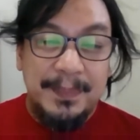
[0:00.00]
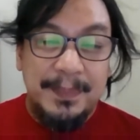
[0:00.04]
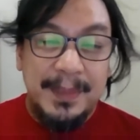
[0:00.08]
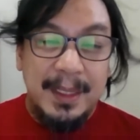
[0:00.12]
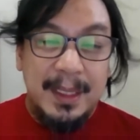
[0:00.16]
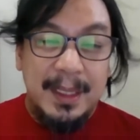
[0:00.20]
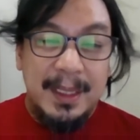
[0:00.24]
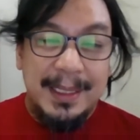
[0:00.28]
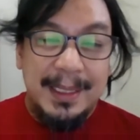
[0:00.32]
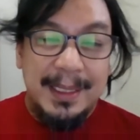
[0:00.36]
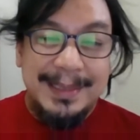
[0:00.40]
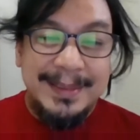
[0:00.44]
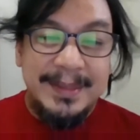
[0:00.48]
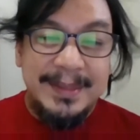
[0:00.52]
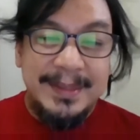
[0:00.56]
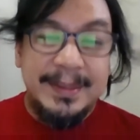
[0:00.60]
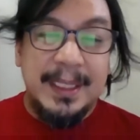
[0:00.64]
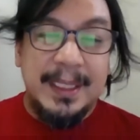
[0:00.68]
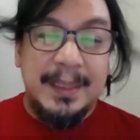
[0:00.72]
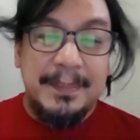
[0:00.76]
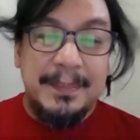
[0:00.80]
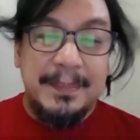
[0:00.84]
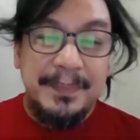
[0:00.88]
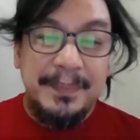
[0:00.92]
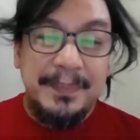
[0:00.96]
In
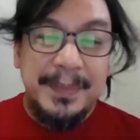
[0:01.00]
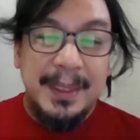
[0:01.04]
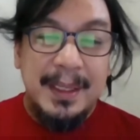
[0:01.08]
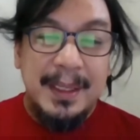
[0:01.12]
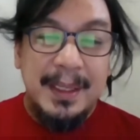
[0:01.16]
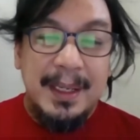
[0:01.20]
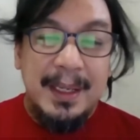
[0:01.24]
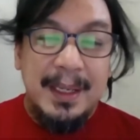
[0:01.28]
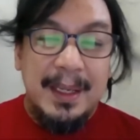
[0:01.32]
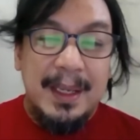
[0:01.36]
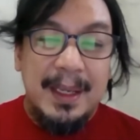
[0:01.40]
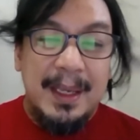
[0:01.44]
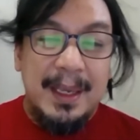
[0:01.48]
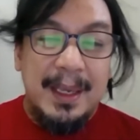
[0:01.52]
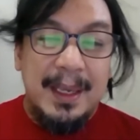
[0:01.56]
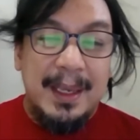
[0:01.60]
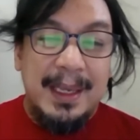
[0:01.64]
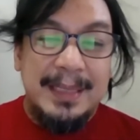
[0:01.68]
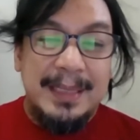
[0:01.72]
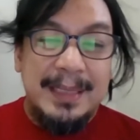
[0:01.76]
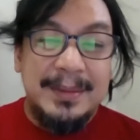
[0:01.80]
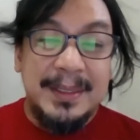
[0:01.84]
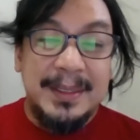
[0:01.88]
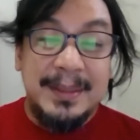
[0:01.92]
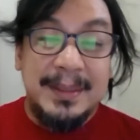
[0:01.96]
sum, a
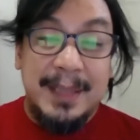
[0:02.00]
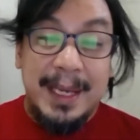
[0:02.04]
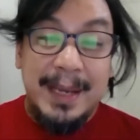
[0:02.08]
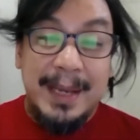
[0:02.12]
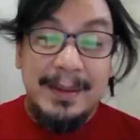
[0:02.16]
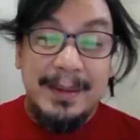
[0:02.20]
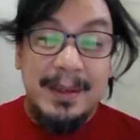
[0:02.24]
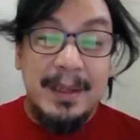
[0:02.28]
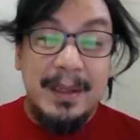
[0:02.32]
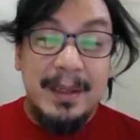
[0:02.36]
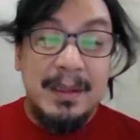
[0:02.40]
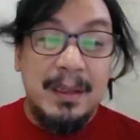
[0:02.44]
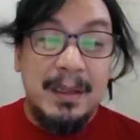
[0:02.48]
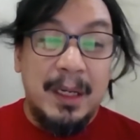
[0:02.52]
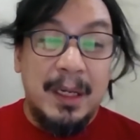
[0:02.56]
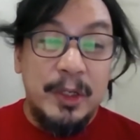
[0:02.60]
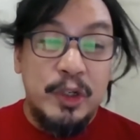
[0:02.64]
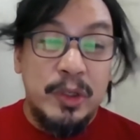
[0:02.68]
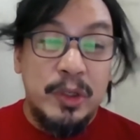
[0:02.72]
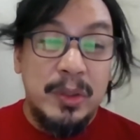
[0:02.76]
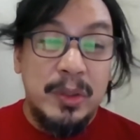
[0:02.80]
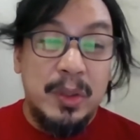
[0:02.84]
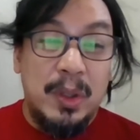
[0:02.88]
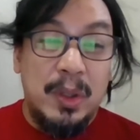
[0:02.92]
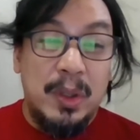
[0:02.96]
society and culture